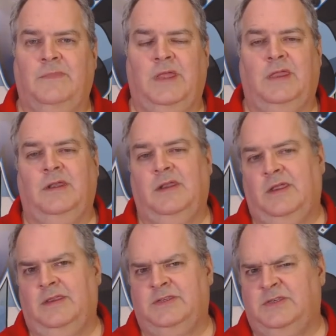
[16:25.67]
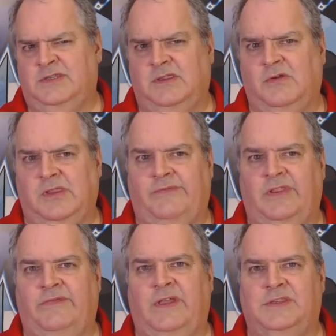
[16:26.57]
And this is
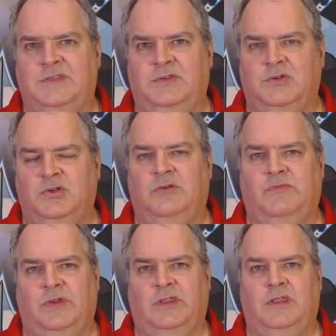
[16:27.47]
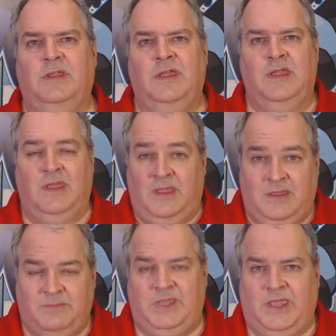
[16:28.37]
low-level events. You shouldn't really
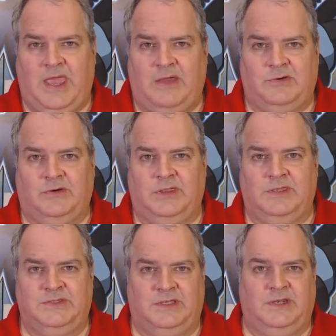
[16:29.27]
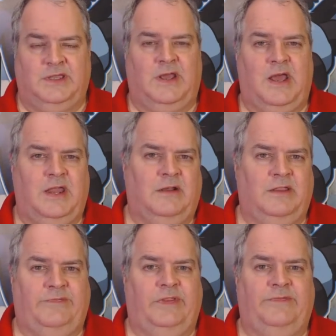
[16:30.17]
be encountering this at a higher
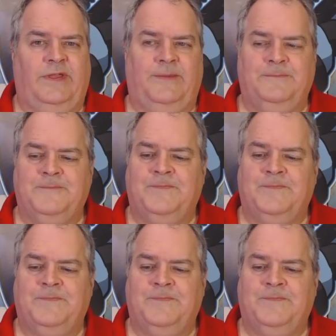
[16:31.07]
level event.